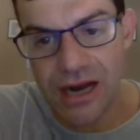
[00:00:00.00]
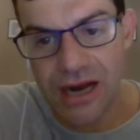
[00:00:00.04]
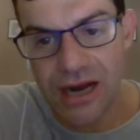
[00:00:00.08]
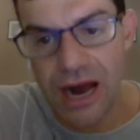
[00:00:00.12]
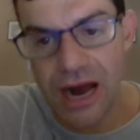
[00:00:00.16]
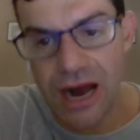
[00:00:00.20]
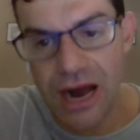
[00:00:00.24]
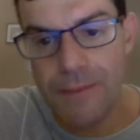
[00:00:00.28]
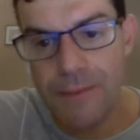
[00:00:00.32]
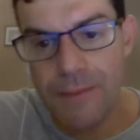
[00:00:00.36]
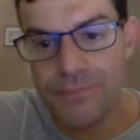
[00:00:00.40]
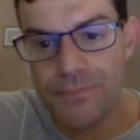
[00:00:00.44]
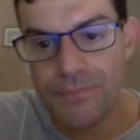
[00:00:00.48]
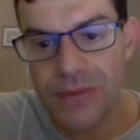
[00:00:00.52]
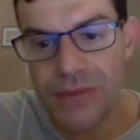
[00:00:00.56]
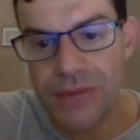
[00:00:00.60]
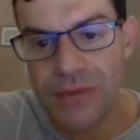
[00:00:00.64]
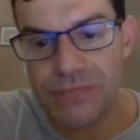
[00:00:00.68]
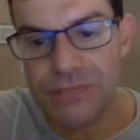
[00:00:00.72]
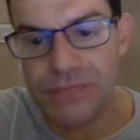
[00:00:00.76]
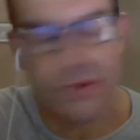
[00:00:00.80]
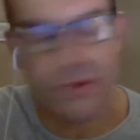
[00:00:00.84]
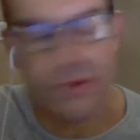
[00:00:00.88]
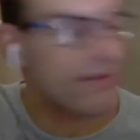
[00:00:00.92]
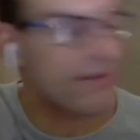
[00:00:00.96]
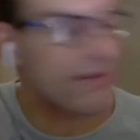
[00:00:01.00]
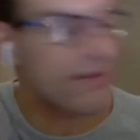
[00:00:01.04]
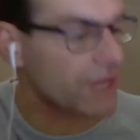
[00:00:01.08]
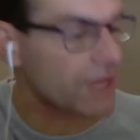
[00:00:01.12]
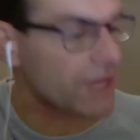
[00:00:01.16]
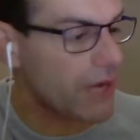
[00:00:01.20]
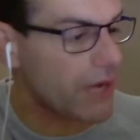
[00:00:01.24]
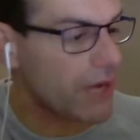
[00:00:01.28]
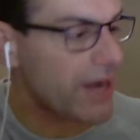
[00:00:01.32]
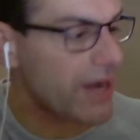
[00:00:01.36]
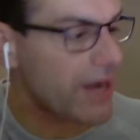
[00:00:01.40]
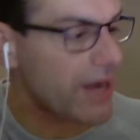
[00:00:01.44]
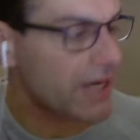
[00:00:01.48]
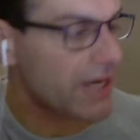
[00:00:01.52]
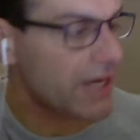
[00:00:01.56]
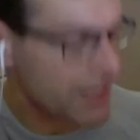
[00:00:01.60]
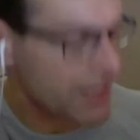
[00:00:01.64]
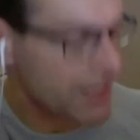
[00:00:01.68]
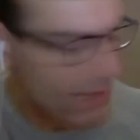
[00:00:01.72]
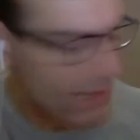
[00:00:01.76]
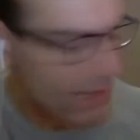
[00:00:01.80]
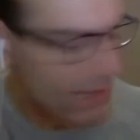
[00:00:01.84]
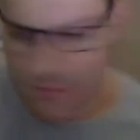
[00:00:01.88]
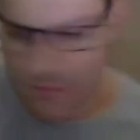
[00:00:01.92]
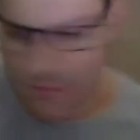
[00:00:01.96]
I'm just waiting for the go ahead, and I
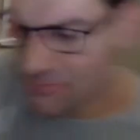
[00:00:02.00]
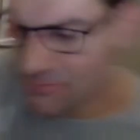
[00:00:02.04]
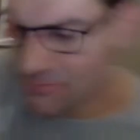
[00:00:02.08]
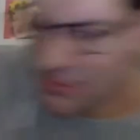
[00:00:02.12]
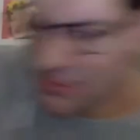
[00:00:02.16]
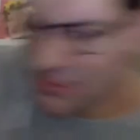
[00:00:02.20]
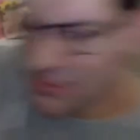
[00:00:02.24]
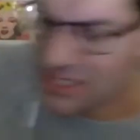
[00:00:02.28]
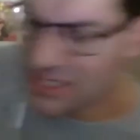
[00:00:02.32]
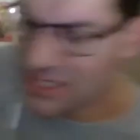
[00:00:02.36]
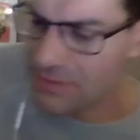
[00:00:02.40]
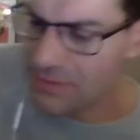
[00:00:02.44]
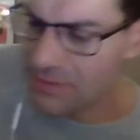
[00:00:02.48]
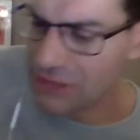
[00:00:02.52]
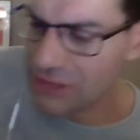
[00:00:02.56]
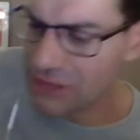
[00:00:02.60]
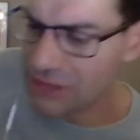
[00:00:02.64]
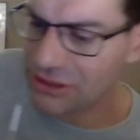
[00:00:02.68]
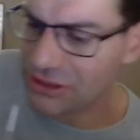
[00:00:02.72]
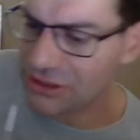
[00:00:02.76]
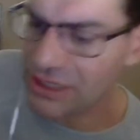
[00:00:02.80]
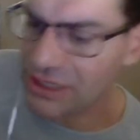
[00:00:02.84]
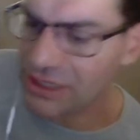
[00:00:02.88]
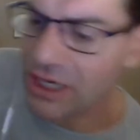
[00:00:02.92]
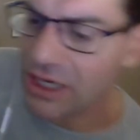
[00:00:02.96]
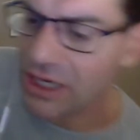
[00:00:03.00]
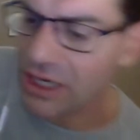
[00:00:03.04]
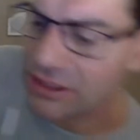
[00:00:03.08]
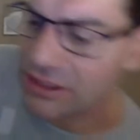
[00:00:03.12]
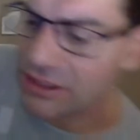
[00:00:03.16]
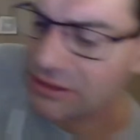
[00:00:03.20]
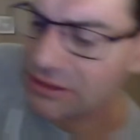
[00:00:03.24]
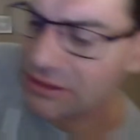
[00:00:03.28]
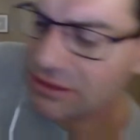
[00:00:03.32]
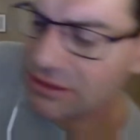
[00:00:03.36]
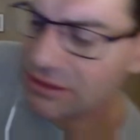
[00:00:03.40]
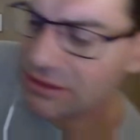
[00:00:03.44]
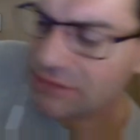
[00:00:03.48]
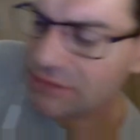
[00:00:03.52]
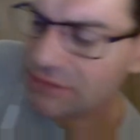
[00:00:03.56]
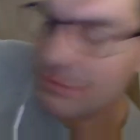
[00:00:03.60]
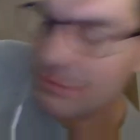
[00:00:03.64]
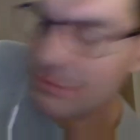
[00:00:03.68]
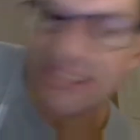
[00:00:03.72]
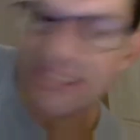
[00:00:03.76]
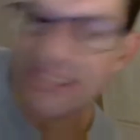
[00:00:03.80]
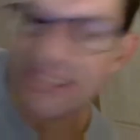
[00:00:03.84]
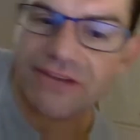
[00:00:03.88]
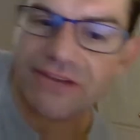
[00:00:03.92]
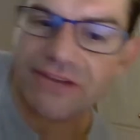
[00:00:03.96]
think we can pretty much start.
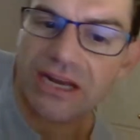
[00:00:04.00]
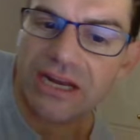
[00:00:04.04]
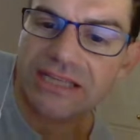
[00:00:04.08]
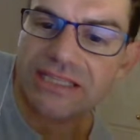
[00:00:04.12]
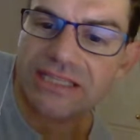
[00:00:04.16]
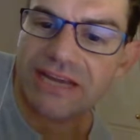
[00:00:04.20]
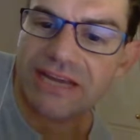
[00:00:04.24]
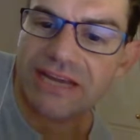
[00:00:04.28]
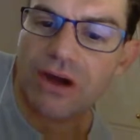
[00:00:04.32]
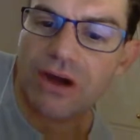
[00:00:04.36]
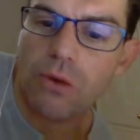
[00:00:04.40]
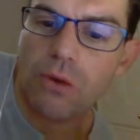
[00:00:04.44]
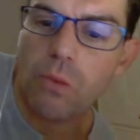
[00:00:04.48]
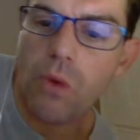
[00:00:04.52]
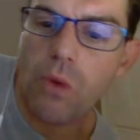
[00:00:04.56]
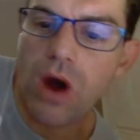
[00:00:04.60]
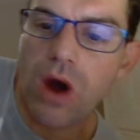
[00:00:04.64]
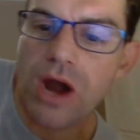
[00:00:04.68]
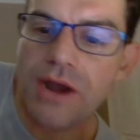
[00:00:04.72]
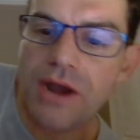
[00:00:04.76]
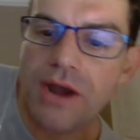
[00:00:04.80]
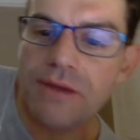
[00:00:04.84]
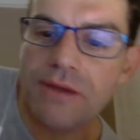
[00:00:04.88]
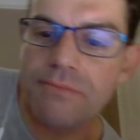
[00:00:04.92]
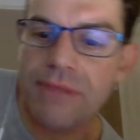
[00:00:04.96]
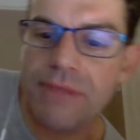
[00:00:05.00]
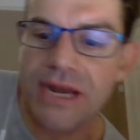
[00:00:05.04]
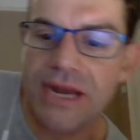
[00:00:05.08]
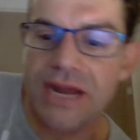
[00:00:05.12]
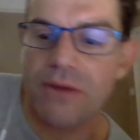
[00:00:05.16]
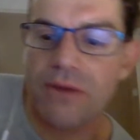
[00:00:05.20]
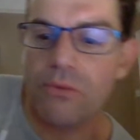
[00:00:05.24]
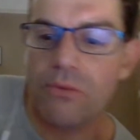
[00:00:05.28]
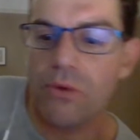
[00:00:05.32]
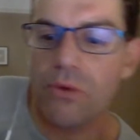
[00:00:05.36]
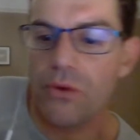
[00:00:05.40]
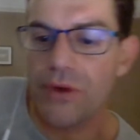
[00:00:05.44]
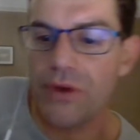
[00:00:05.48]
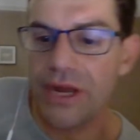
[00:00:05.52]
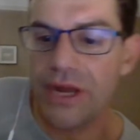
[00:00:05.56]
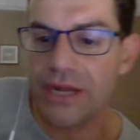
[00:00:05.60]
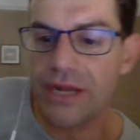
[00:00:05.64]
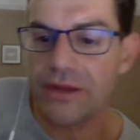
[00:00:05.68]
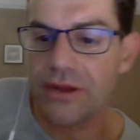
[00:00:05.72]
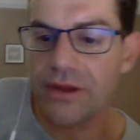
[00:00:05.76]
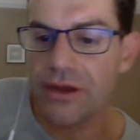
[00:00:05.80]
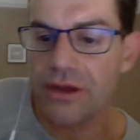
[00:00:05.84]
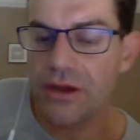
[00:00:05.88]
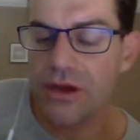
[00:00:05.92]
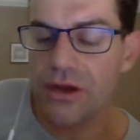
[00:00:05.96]
Let's give it a 1 minute warning.
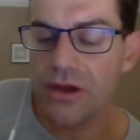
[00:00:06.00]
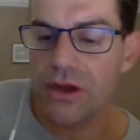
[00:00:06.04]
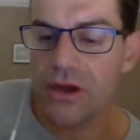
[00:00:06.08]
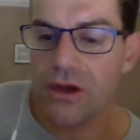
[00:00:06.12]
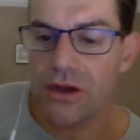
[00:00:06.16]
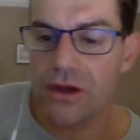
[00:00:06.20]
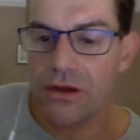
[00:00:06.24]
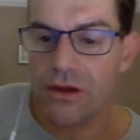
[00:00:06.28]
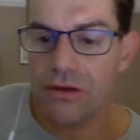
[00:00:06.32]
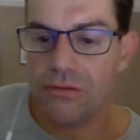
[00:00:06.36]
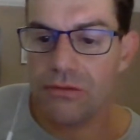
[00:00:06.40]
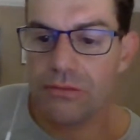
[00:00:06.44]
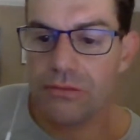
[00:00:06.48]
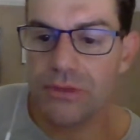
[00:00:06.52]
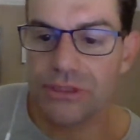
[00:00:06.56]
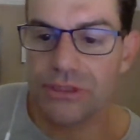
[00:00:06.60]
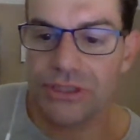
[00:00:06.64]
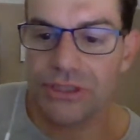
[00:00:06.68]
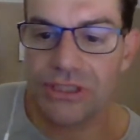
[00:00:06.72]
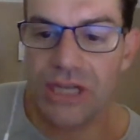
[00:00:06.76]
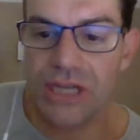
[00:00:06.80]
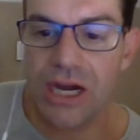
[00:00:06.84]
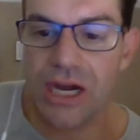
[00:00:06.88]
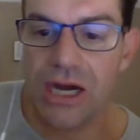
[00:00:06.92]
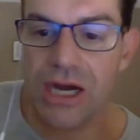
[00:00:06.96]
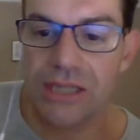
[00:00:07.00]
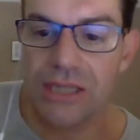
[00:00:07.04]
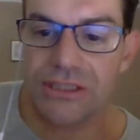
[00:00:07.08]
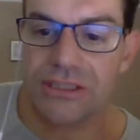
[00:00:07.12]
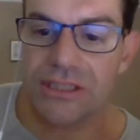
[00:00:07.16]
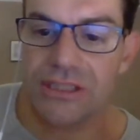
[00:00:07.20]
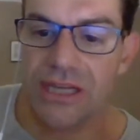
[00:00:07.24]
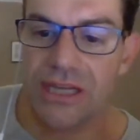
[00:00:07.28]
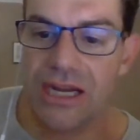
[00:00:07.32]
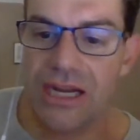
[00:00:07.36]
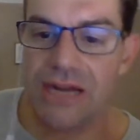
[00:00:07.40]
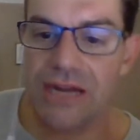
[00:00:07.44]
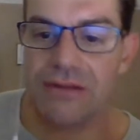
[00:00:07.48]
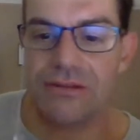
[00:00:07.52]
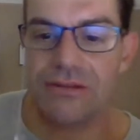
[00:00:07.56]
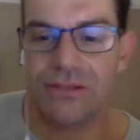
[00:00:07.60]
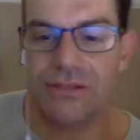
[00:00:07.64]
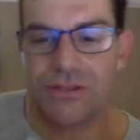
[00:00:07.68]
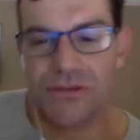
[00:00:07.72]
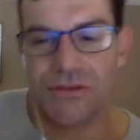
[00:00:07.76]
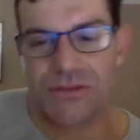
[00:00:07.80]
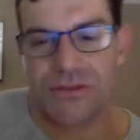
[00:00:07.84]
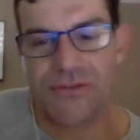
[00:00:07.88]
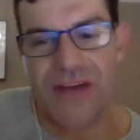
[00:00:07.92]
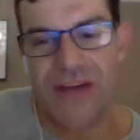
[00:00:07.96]
We'll start at
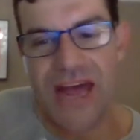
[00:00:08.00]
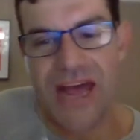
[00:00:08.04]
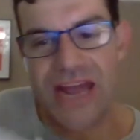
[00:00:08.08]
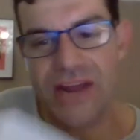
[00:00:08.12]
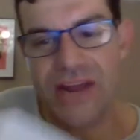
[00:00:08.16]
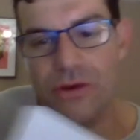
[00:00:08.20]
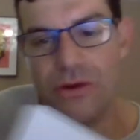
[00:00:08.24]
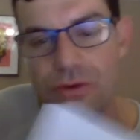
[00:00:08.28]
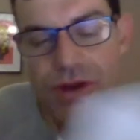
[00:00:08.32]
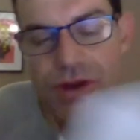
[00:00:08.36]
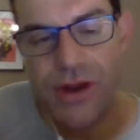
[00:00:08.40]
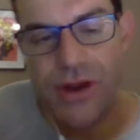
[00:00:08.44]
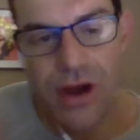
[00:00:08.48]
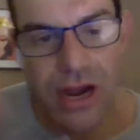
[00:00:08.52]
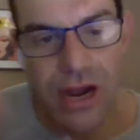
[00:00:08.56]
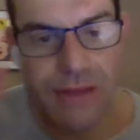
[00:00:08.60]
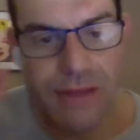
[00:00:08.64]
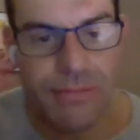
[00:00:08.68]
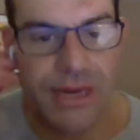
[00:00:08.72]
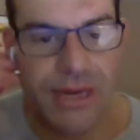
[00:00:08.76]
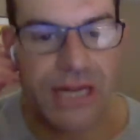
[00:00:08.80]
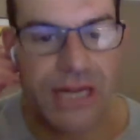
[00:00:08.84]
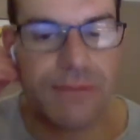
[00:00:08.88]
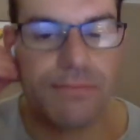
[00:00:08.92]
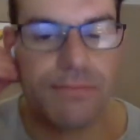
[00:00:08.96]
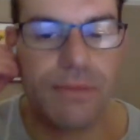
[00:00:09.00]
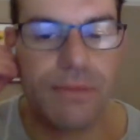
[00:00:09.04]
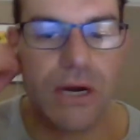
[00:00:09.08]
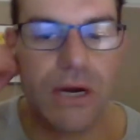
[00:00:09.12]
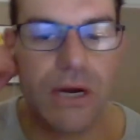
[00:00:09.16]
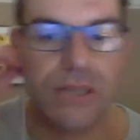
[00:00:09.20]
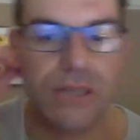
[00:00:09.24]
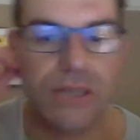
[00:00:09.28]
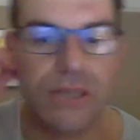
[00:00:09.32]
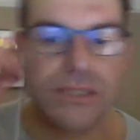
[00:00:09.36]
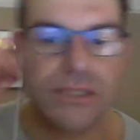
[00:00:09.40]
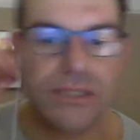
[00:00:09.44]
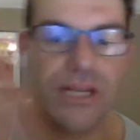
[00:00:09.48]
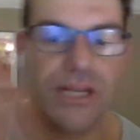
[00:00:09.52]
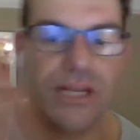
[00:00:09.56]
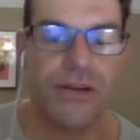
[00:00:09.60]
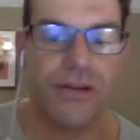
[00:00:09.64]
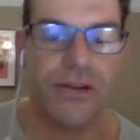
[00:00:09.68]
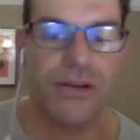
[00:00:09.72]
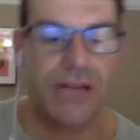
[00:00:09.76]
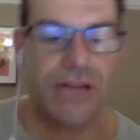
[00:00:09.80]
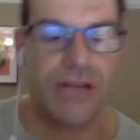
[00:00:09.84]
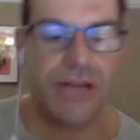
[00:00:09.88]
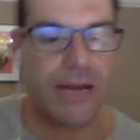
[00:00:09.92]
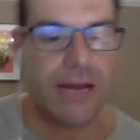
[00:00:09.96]
sort of 8 or 9 minutes past
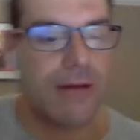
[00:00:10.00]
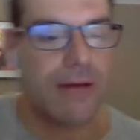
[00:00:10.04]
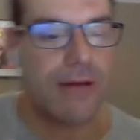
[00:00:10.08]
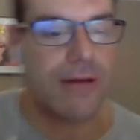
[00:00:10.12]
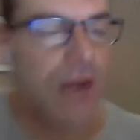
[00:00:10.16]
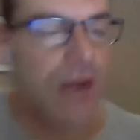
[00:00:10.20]
the UK.